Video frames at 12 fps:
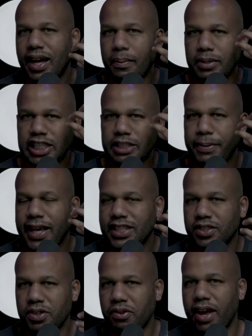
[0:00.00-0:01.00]
space,
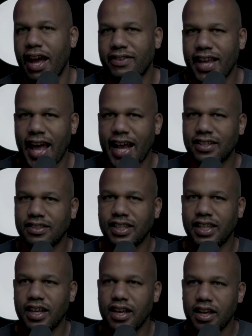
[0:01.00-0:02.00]
so you don't have to
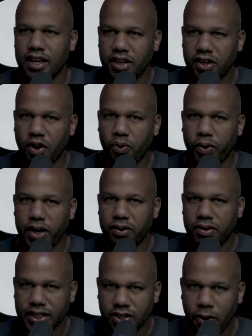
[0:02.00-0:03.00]
actually render
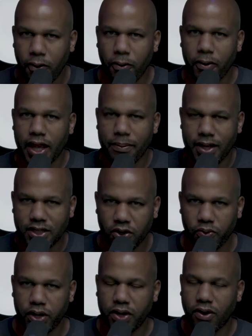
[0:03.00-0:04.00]
this whole image or
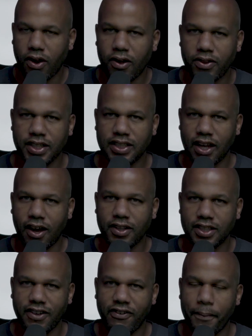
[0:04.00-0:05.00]
render all these
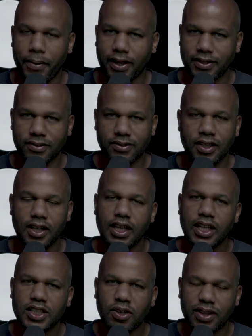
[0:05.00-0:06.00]
different pixels.
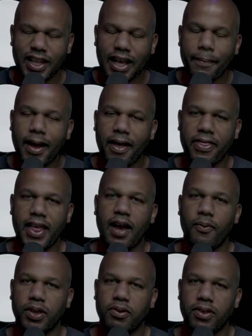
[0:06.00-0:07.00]
So think about that
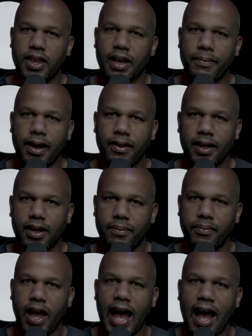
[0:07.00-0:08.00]
when you think about
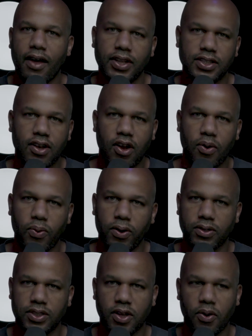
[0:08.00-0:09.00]
how this all
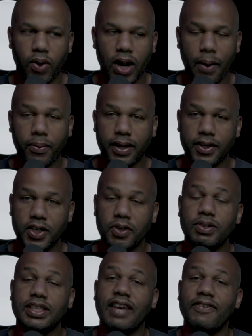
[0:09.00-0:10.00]
works. So what I want to do
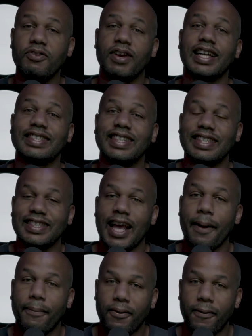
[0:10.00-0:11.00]
is give you guys an
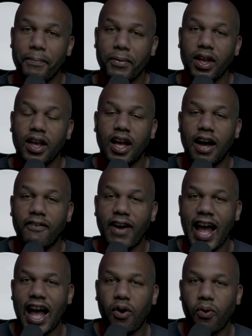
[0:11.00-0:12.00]
example of
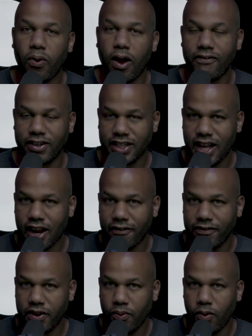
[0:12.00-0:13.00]
how raw
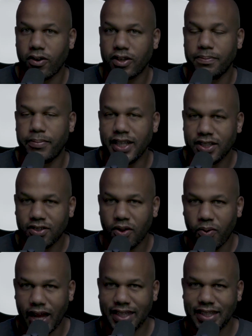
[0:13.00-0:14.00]
photography works based on
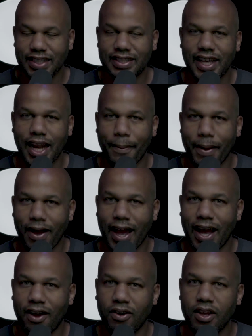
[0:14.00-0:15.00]
what I just said about
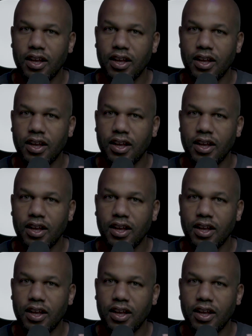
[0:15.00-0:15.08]
how